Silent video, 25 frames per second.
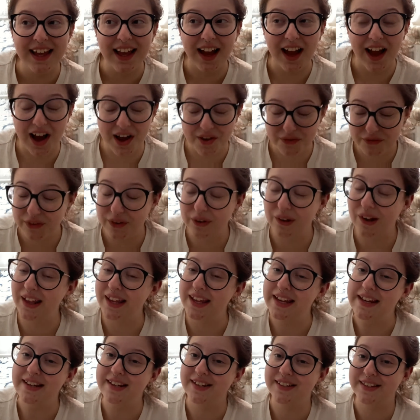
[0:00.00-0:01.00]
I feel like
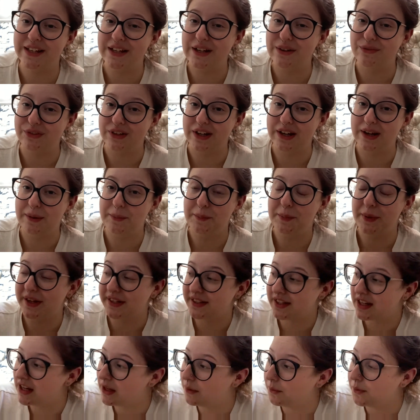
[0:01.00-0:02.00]
he deserved it because
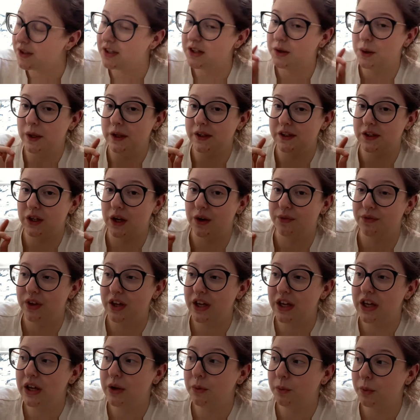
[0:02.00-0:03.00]
he was doing stuff.
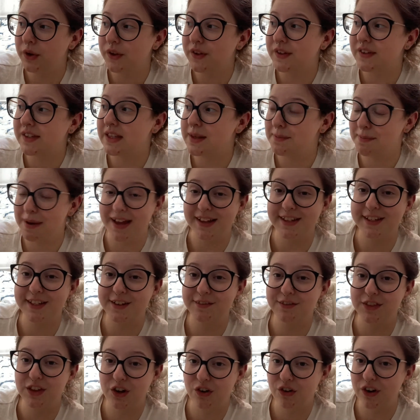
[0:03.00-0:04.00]
He was the best
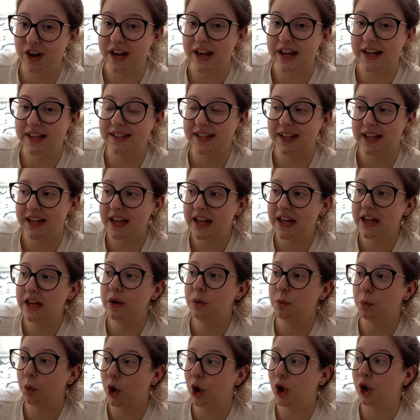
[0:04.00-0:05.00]
of the Greeks. He
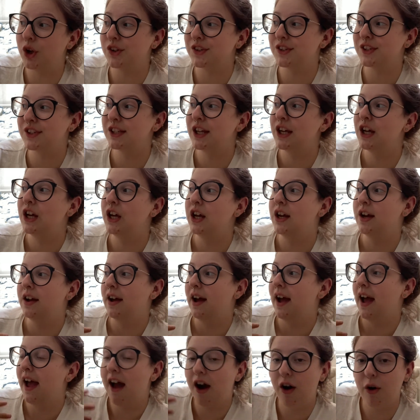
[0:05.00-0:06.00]
was
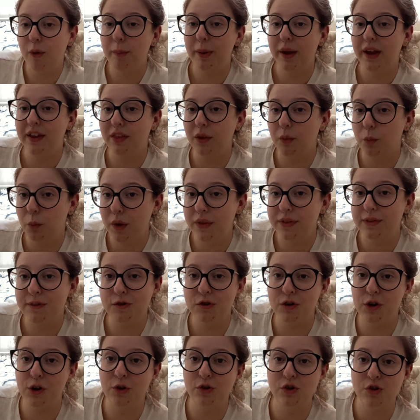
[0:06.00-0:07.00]
helping them win the
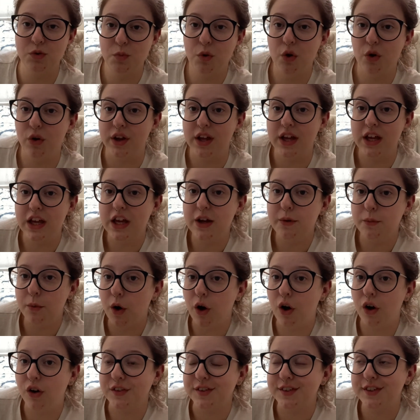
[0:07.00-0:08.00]
Trojan War. He
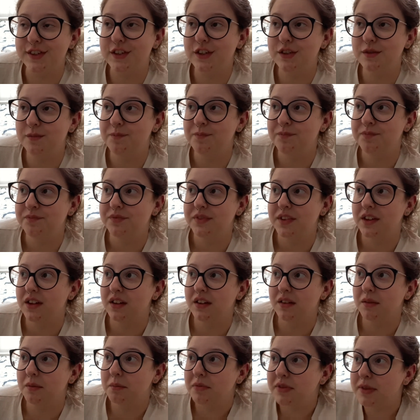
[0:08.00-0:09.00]
was
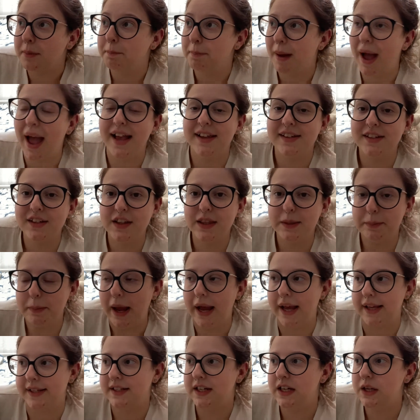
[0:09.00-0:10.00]
the best of the
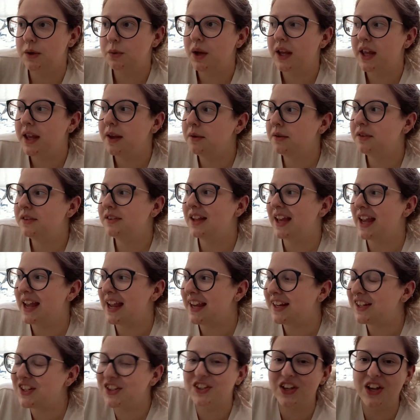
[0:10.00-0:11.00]
best.
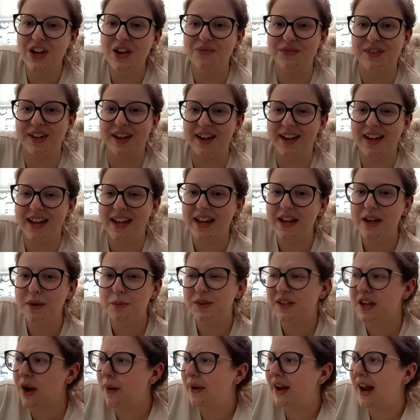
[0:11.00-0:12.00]
He deserved it. He was
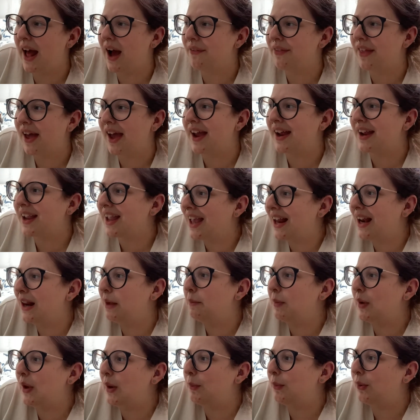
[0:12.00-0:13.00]
going out there and killing
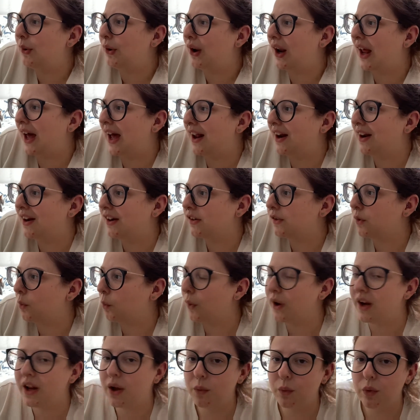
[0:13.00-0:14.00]
people and
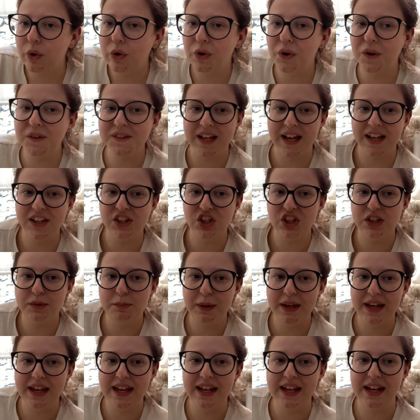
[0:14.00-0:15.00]
winning wars and just
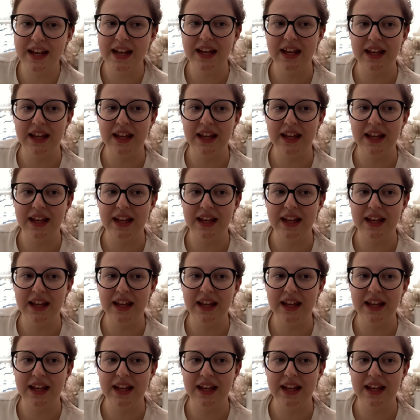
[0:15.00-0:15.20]
being